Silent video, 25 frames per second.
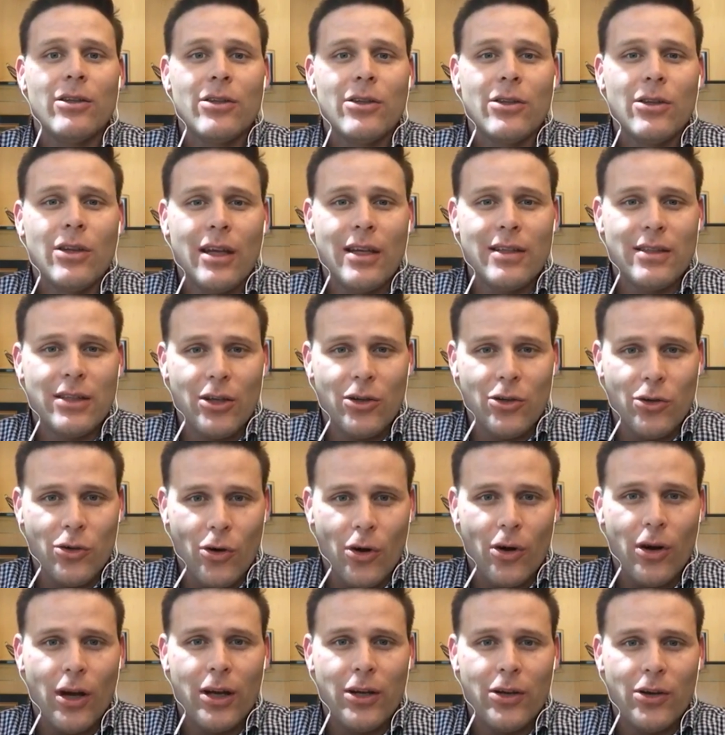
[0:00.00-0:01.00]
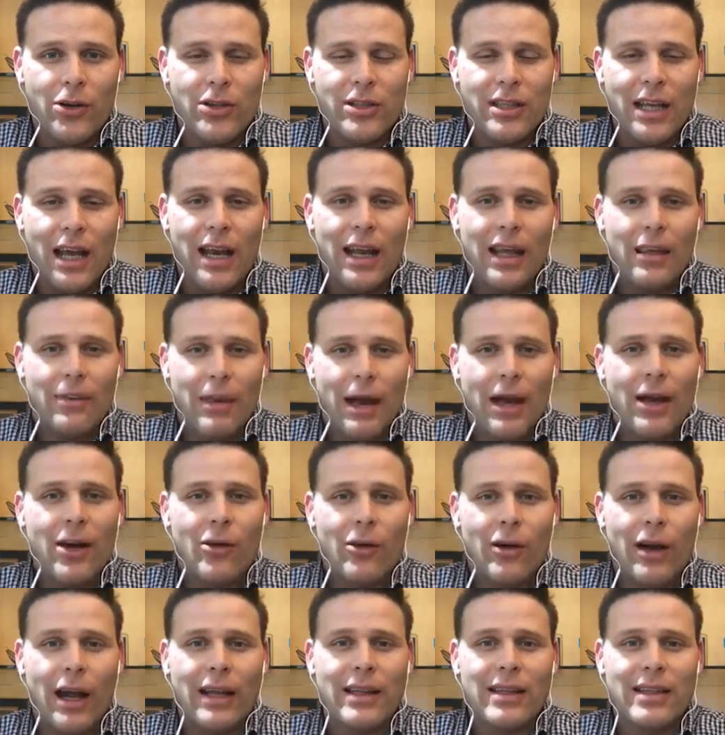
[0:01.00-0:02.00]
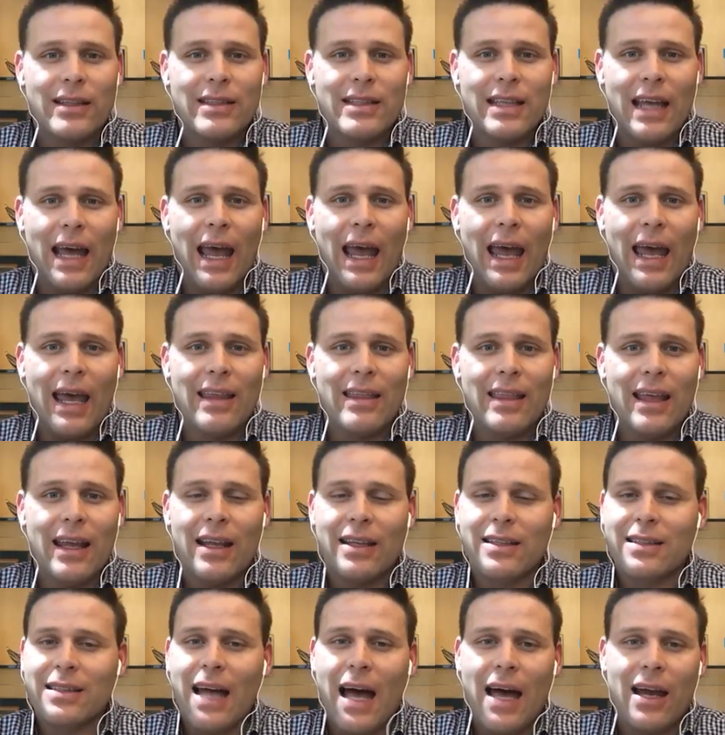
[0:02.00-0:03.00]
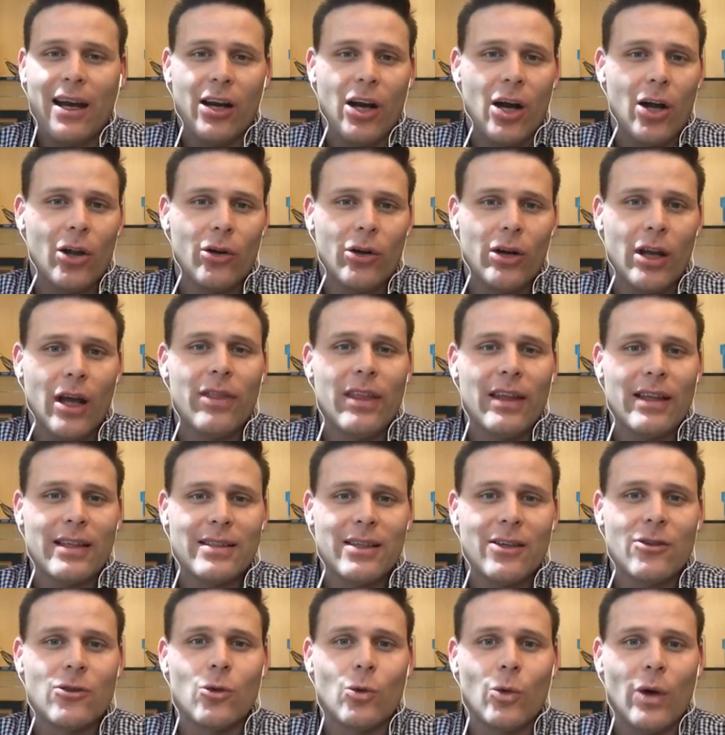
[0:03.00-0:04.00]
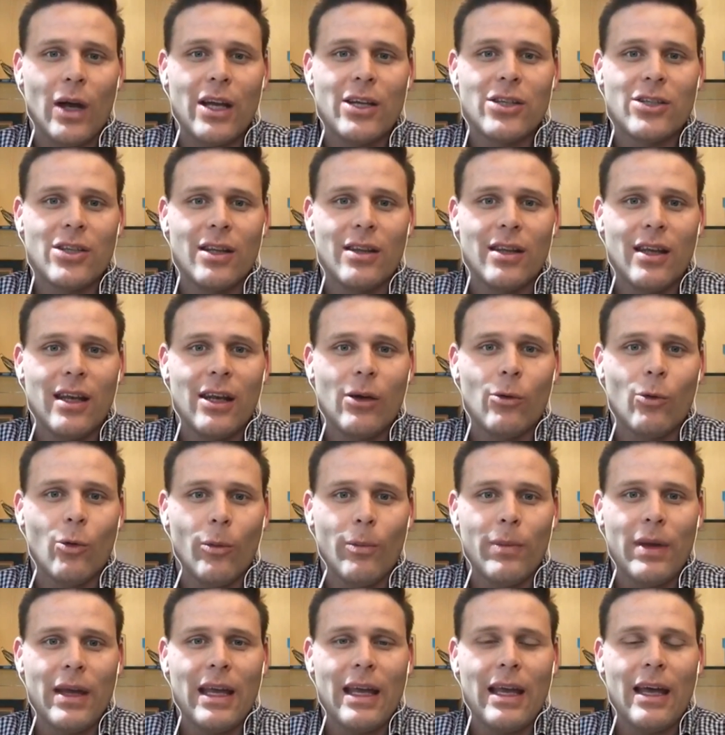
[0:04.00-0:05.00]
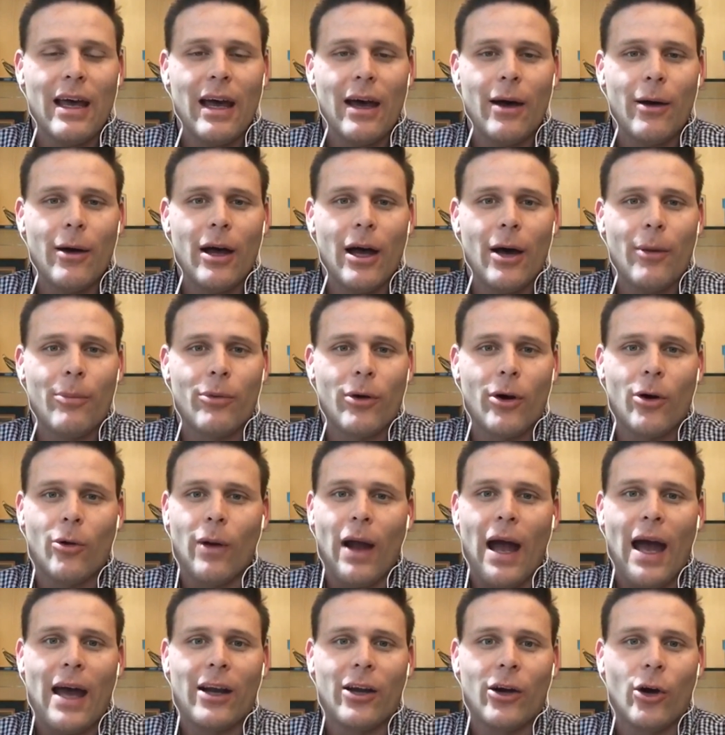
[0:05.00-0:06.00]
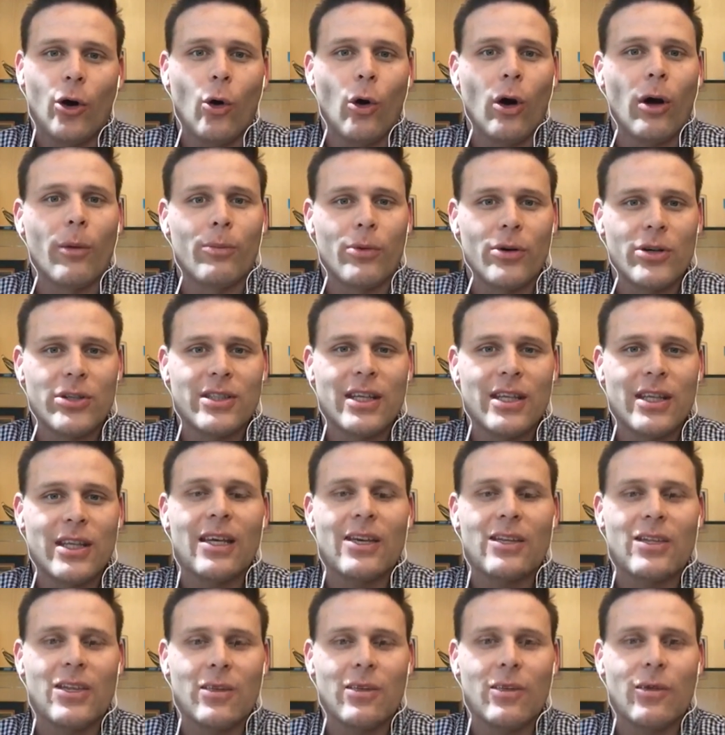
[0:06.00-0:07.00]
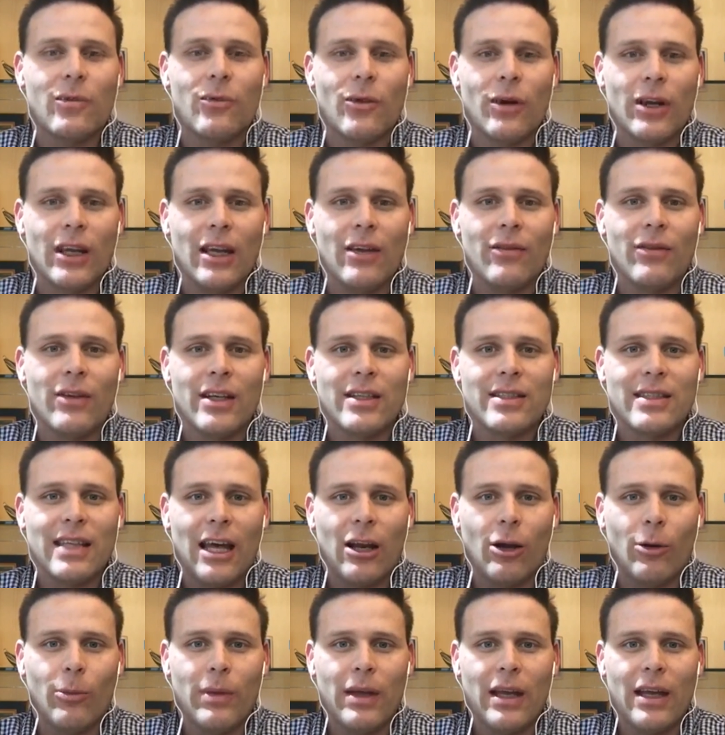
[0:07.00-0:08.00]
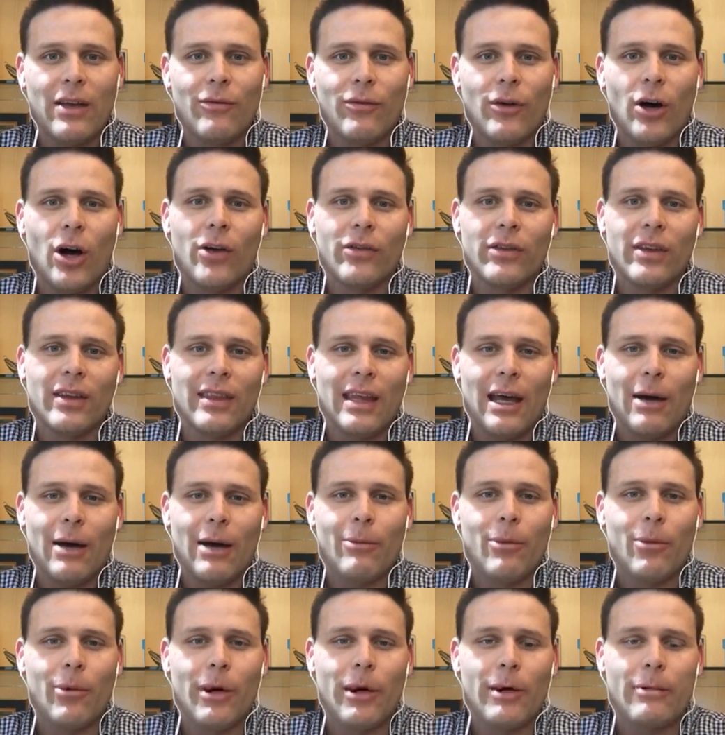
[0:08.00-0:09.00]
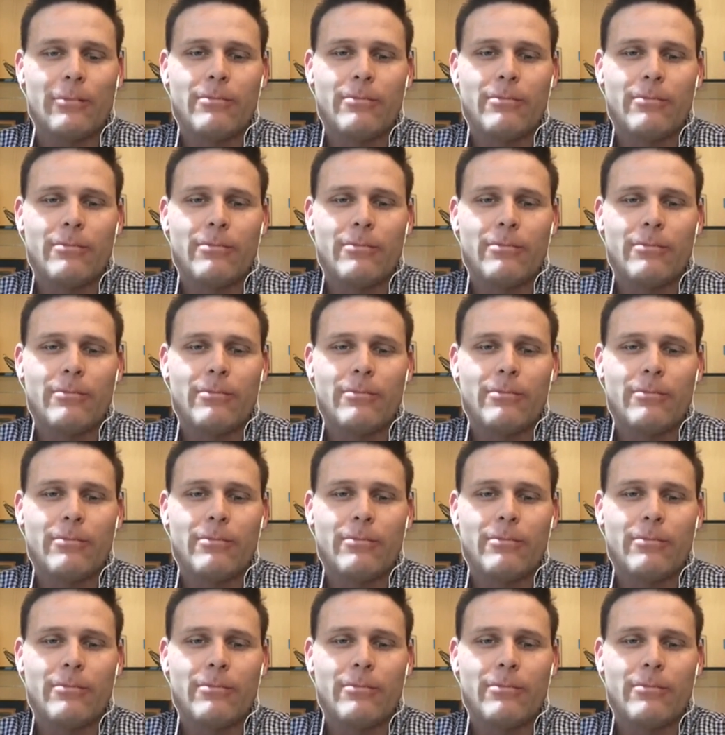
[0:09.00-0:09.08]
is it your understanding, am I correct in saying that it's not an all or nothing situation, that it will be a pro rata or a percentage of the forgiveness that'll be involved at that point?